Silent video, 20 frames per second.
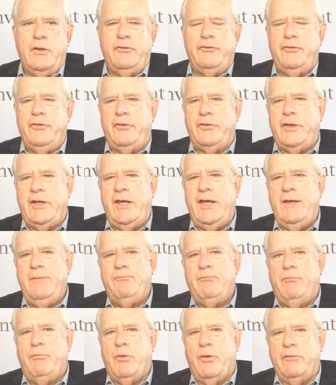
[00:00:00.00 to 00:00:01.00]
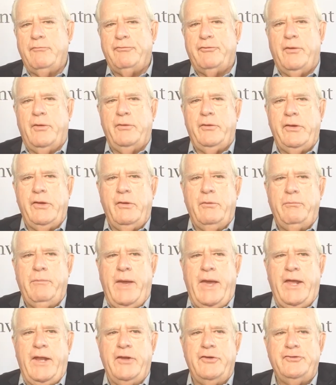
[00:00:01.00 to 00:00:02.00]
to keep portfolio
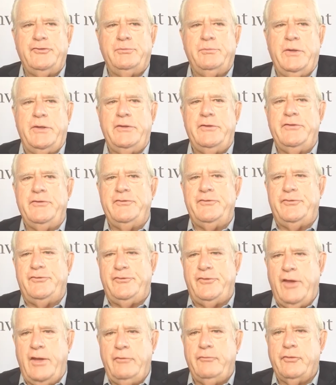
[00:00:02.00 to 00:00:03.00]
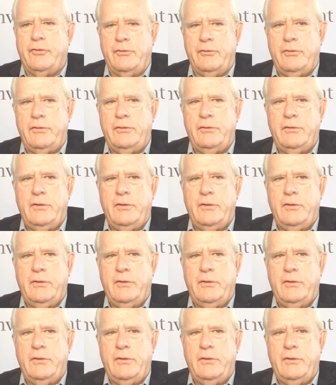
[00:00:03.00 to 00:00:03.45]
management centered